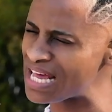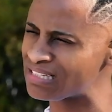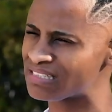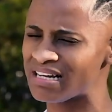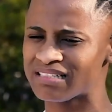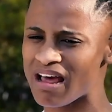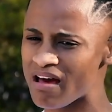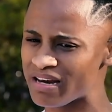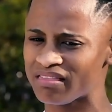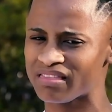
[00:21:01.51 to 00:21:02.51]
I sit
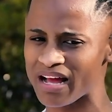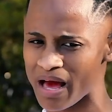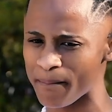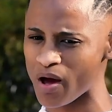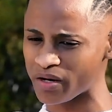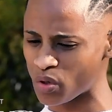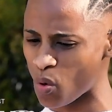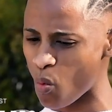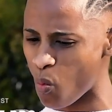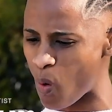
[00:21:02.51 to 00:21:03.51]
down and think about
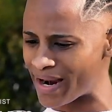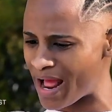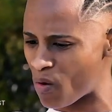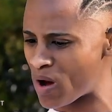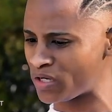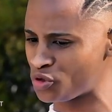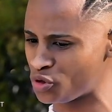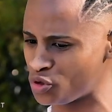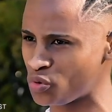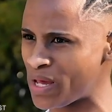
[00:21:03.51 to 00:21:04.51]
what I want to
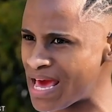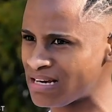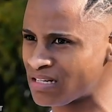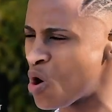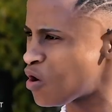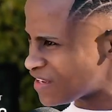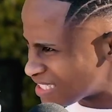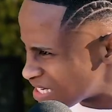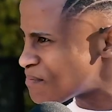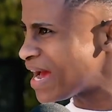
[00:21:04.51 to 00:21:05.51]
do, and
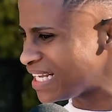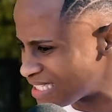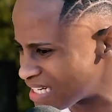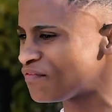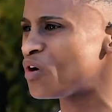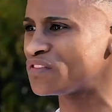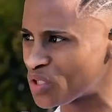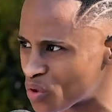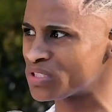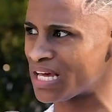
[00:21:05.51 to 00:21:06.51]
obviously money is involved
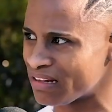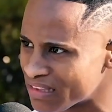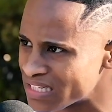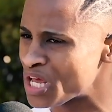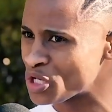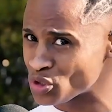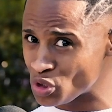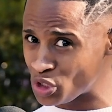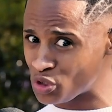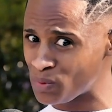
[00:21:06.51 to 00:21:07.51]
in those kind of things. So
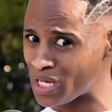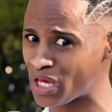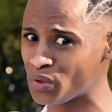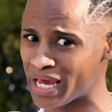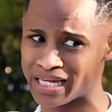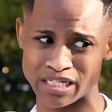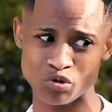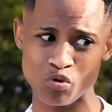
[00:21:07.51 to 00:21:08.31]
you need to be educated.